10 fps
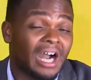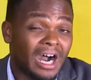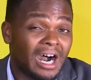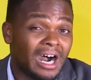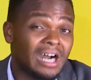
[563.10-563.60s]

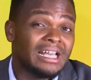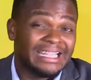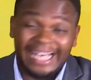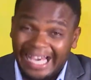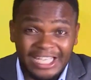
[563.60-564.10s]

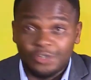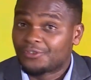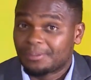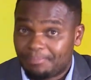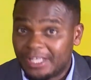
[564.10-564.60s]
the kind
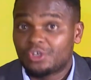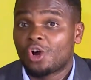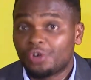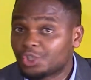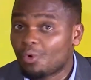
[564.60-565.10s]
of space you
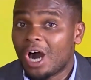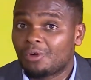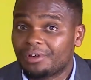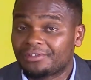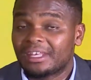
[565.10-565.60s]
are going to
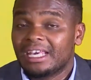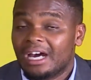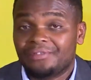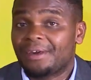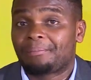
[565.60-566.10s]
work with,
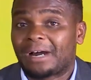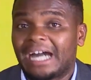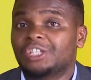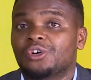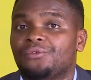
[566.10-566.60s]
the
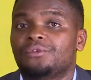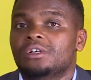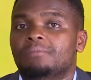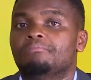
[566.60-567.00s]
kind of